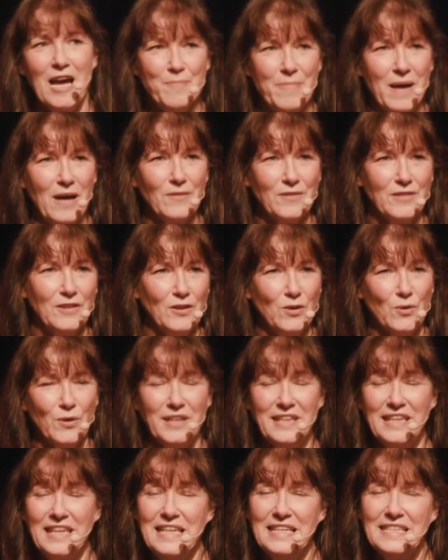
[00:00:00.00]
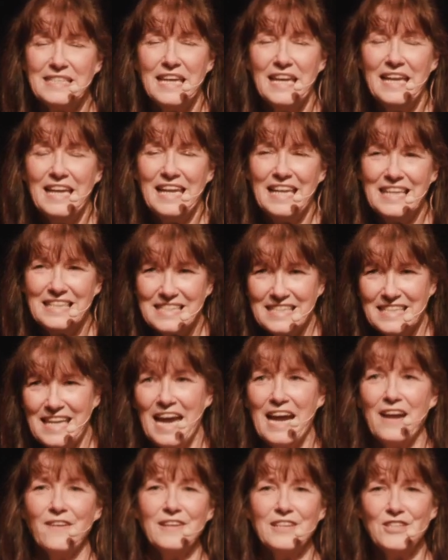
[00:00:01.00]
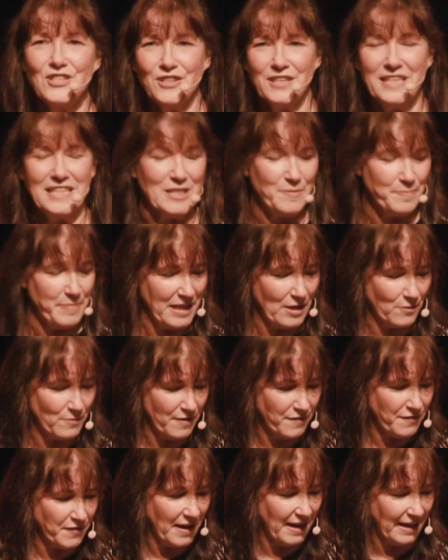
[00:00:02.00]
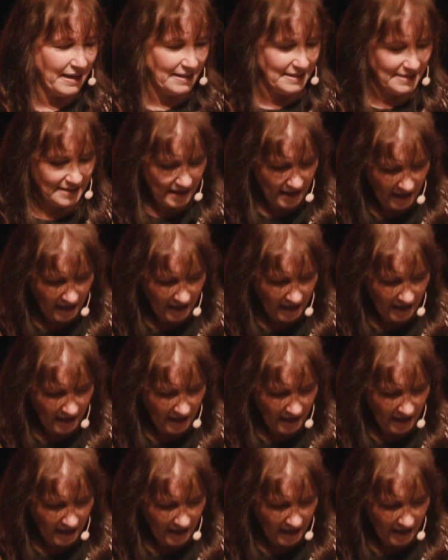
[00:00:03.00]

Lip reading: about the Lord. His character is being refined.